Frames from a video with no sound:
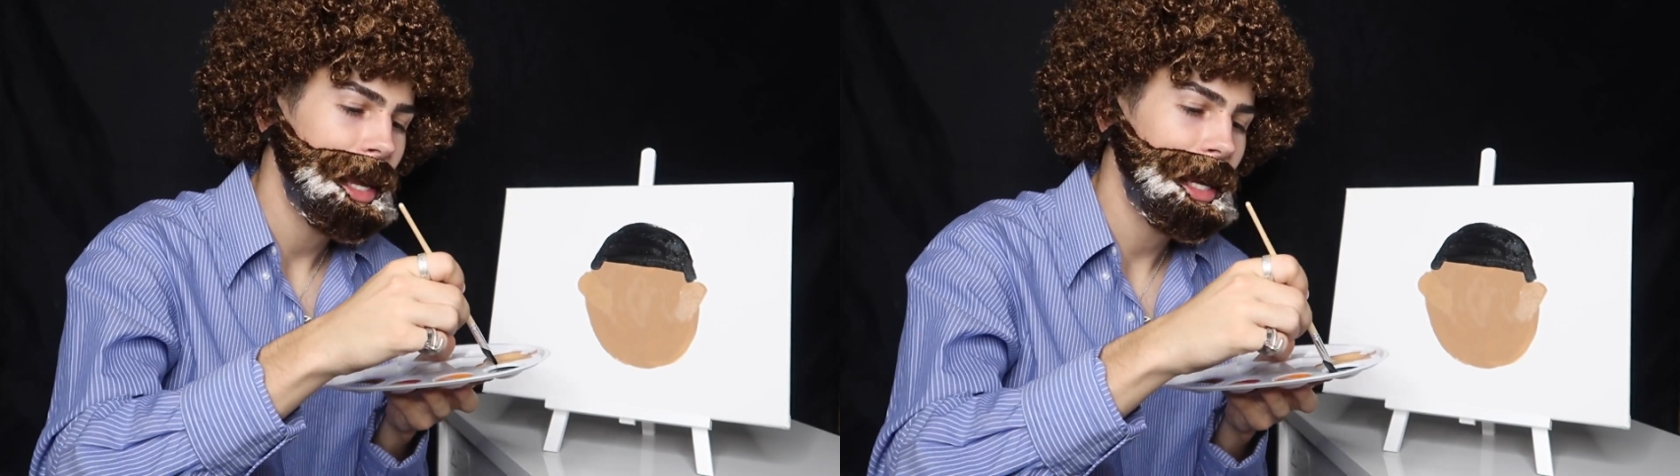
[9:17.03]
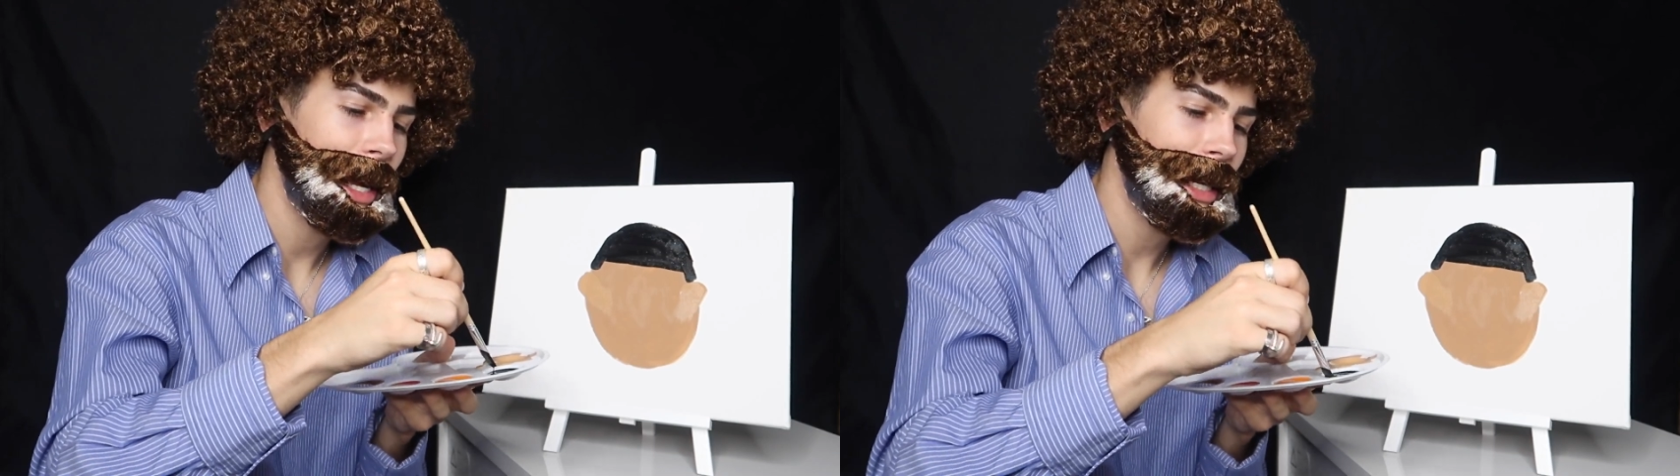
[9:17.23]

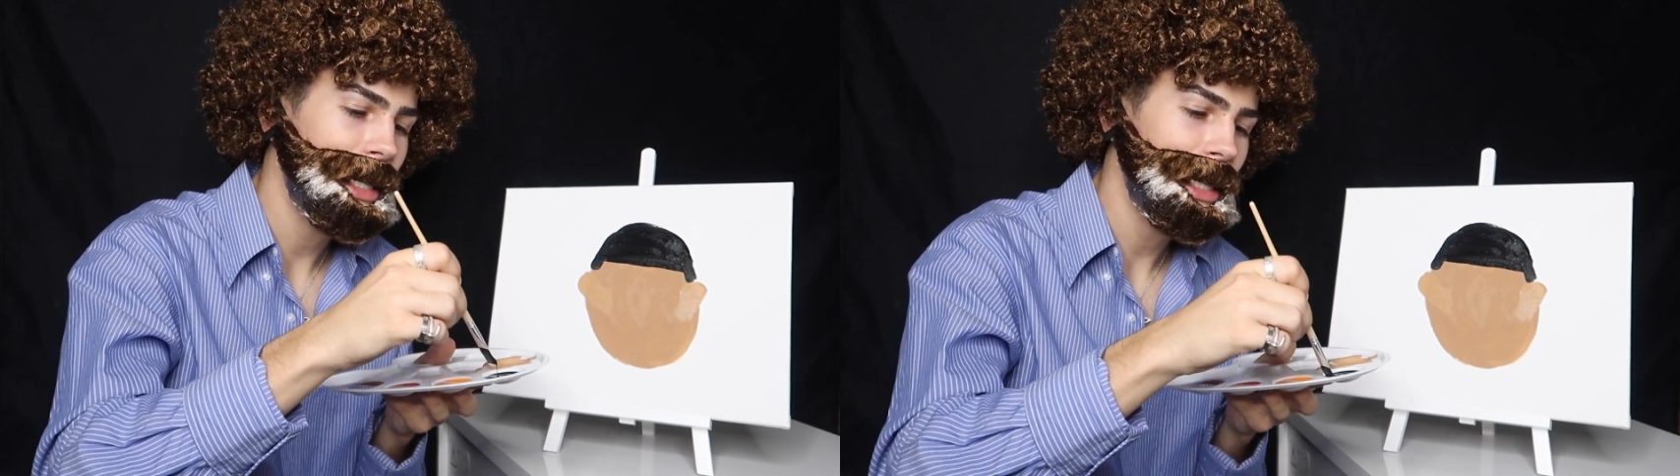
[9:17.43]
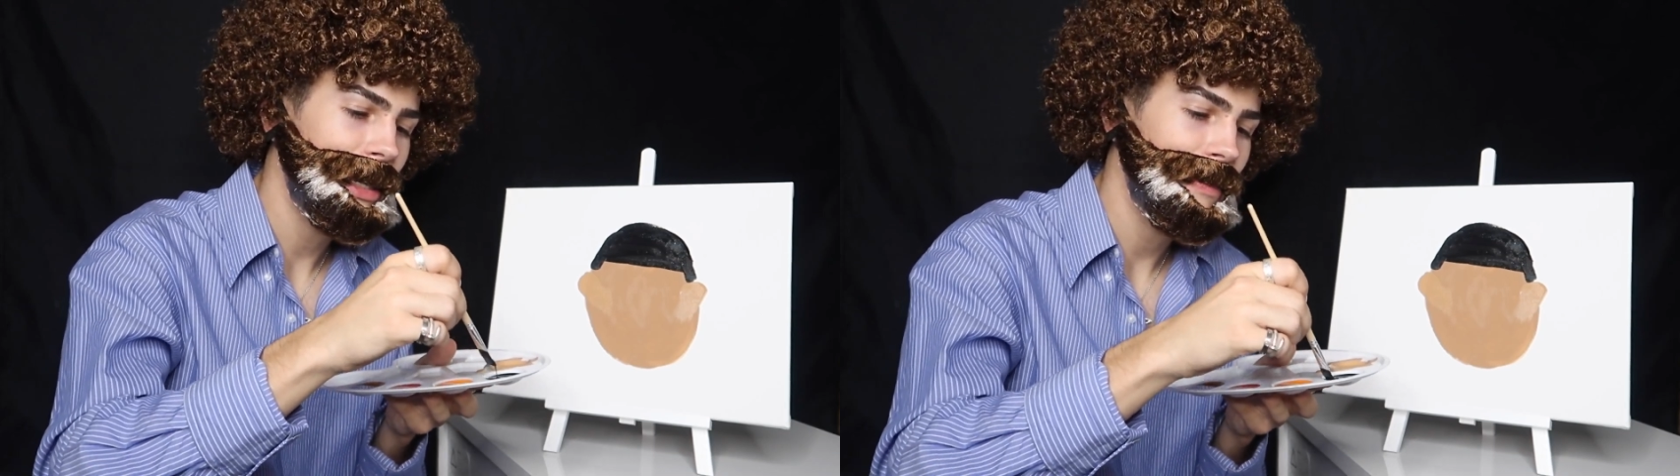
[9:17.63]
And I'm
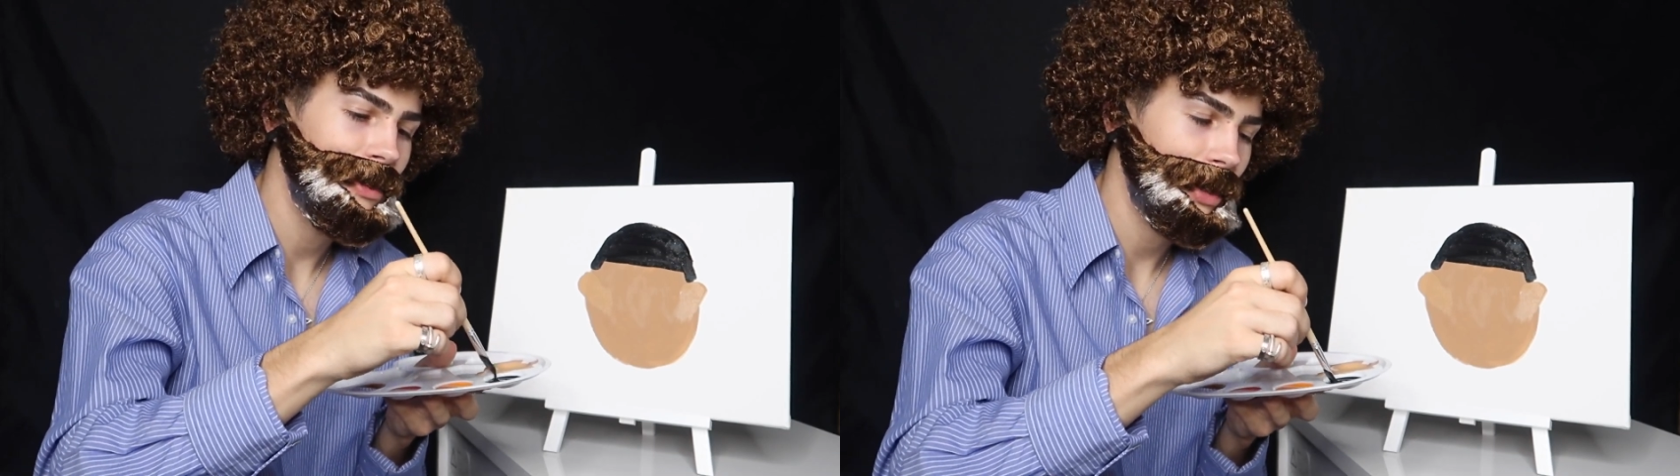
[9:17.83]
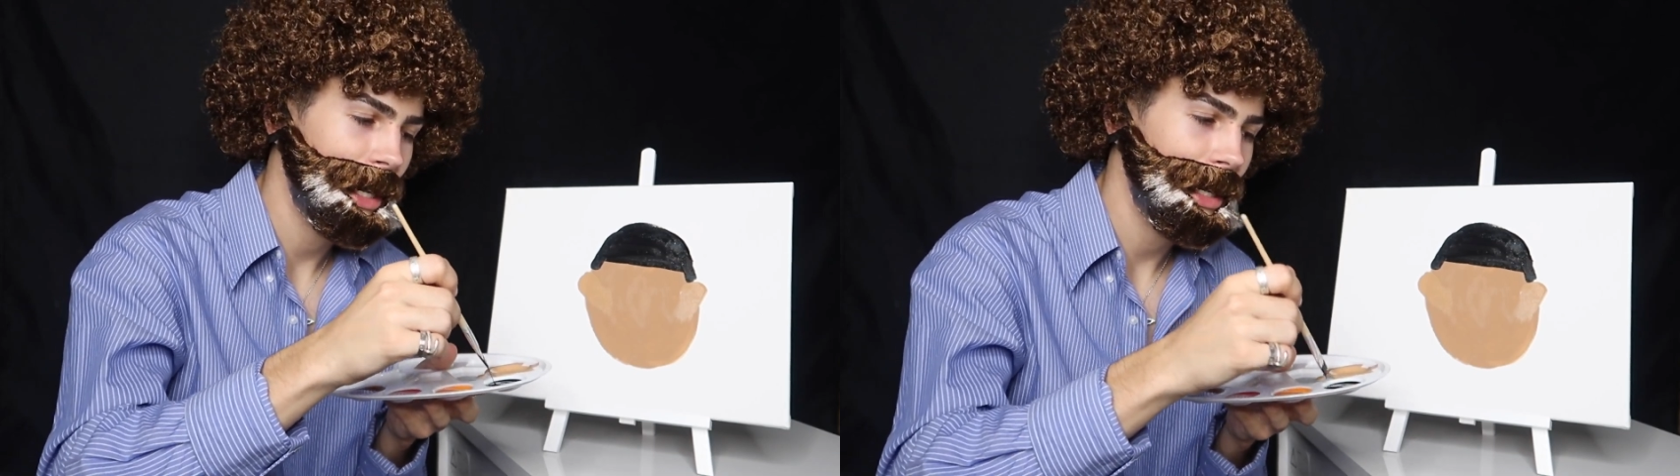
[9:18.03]
going to give
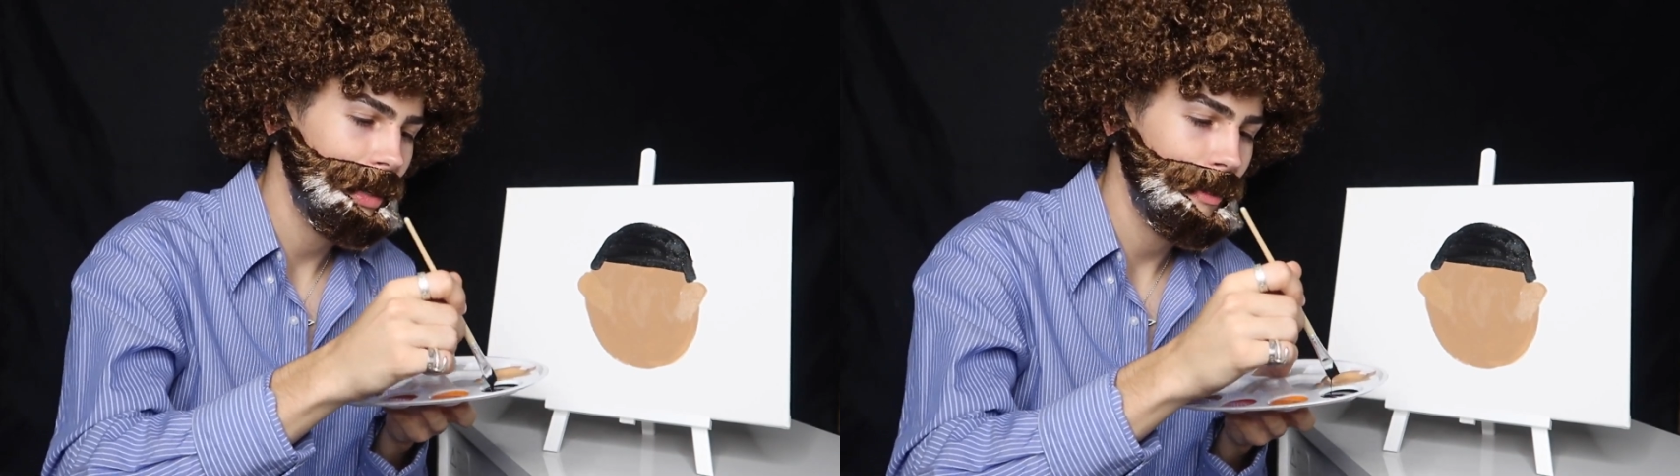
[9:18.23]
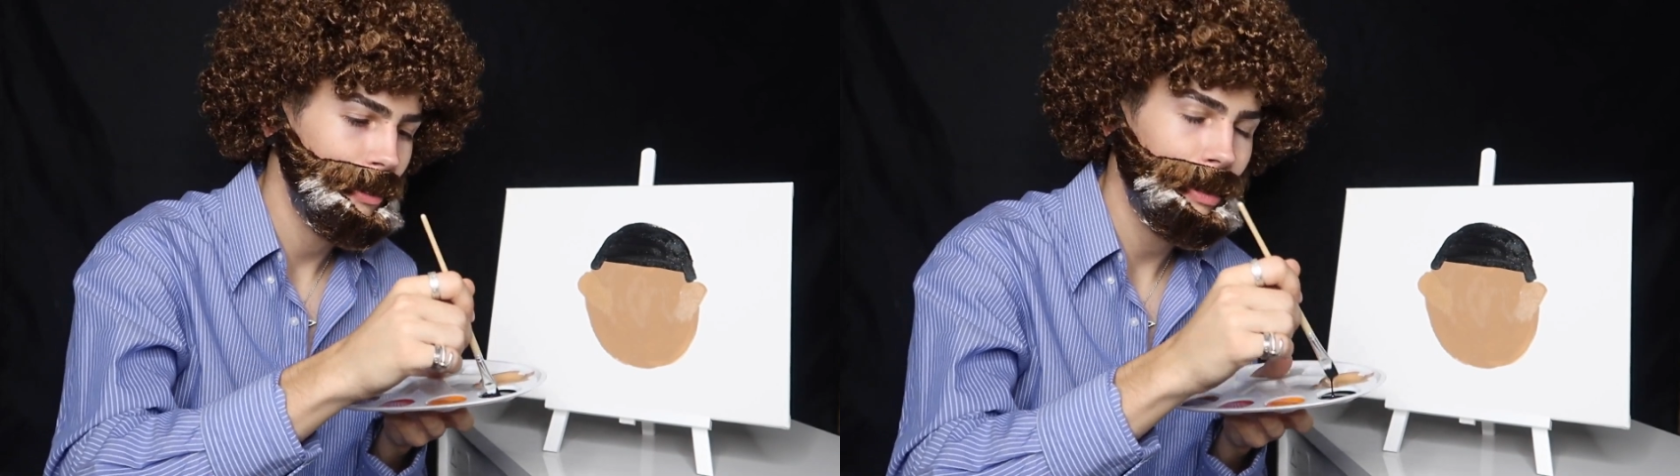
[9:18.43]

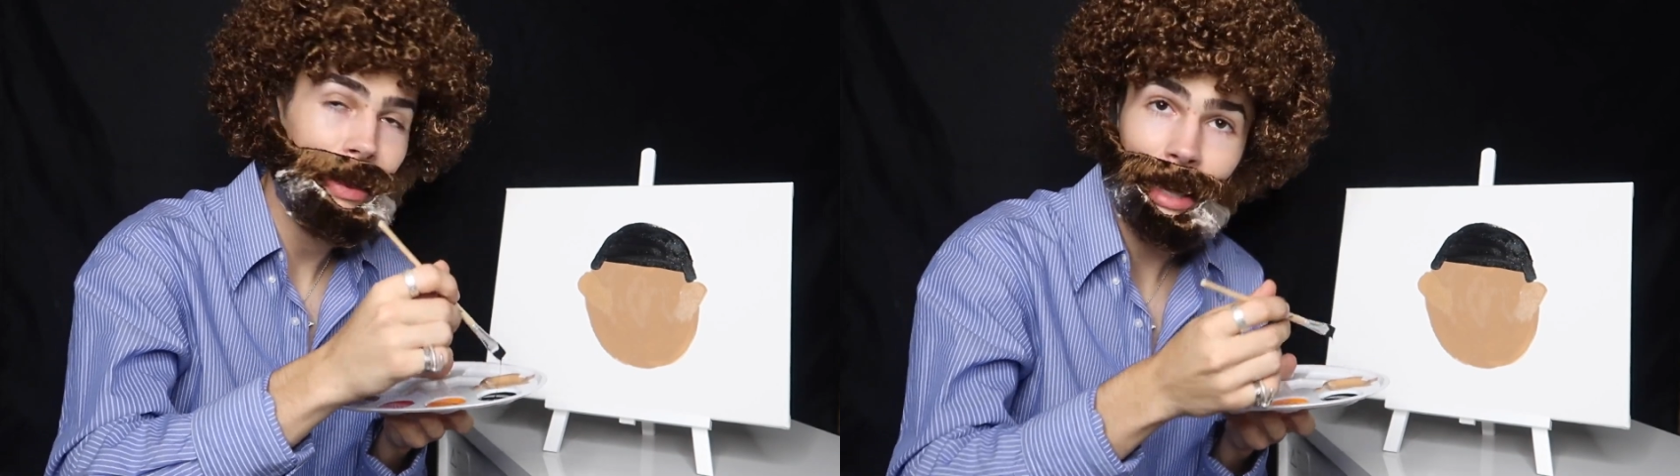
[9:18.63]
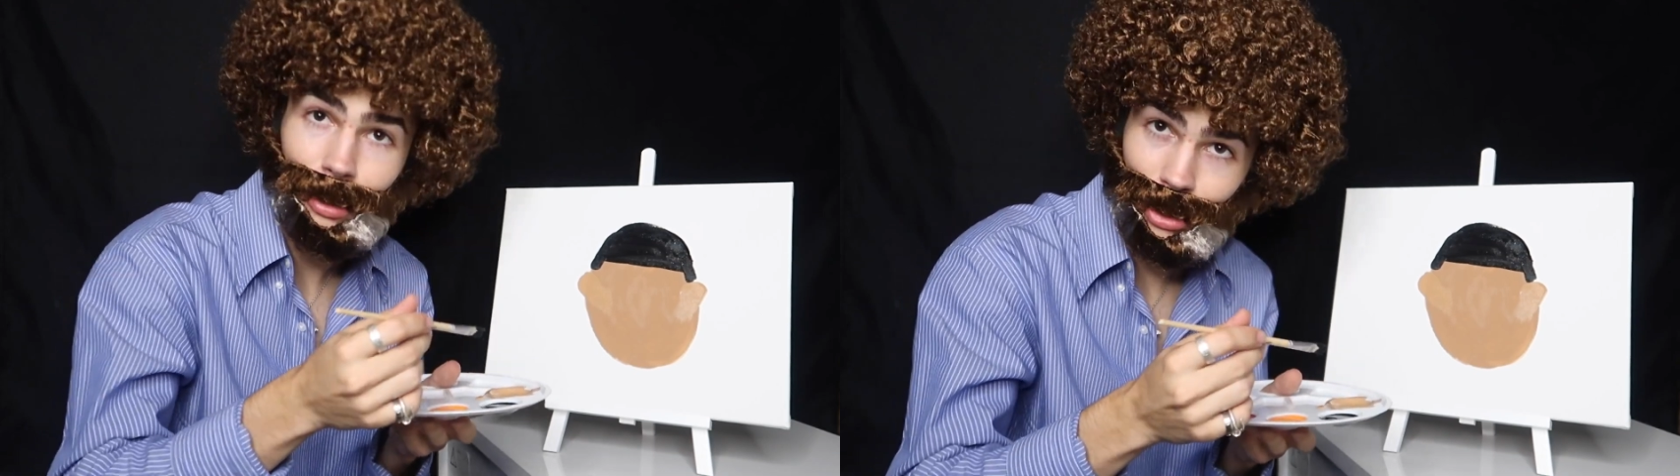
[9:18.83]
BBL